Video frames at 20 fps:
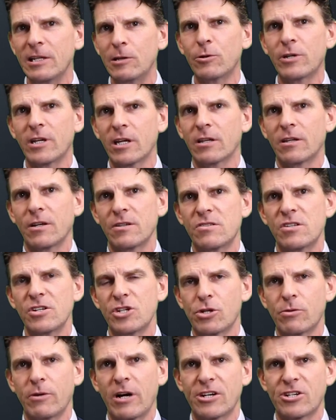looking at those
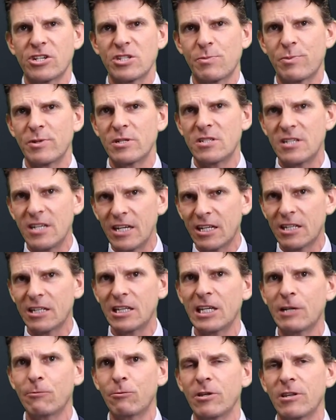situations,
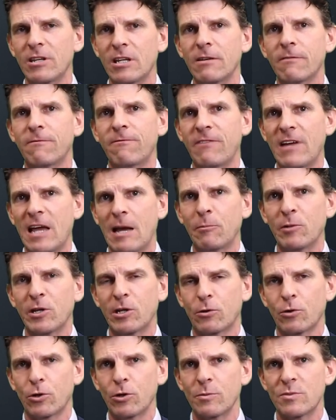particularly within family
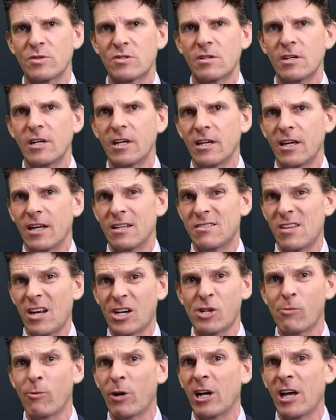groups. And
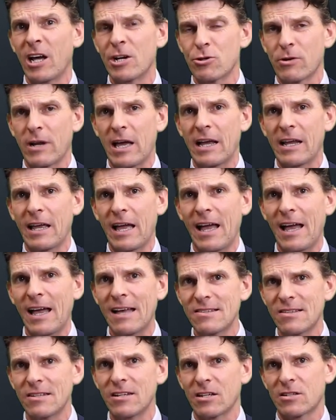Section 100A
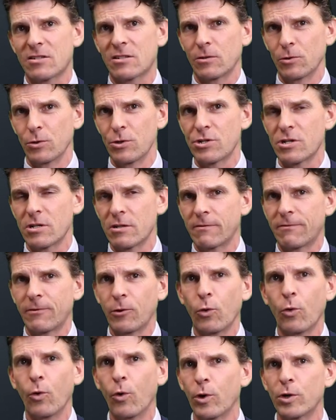has an exclusion
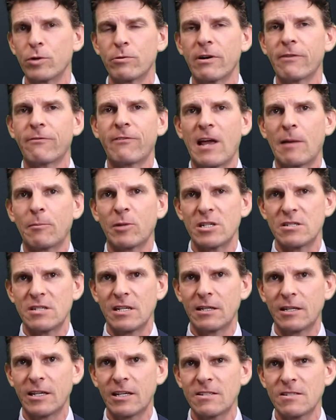for ordinary family
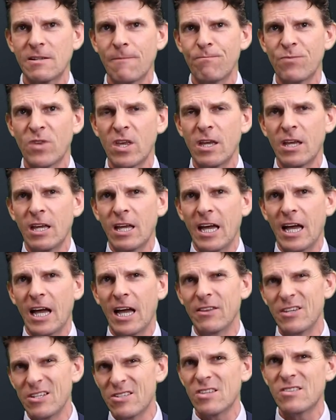dealings.
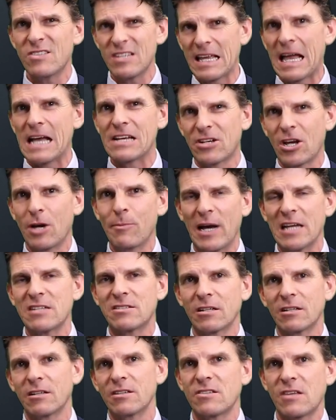And this is the ATO
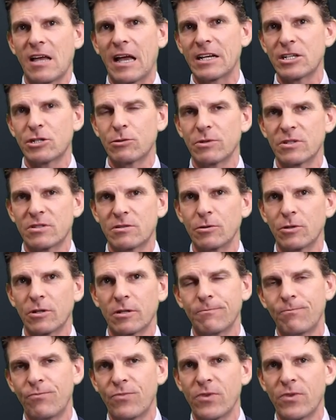basically saying to us, look,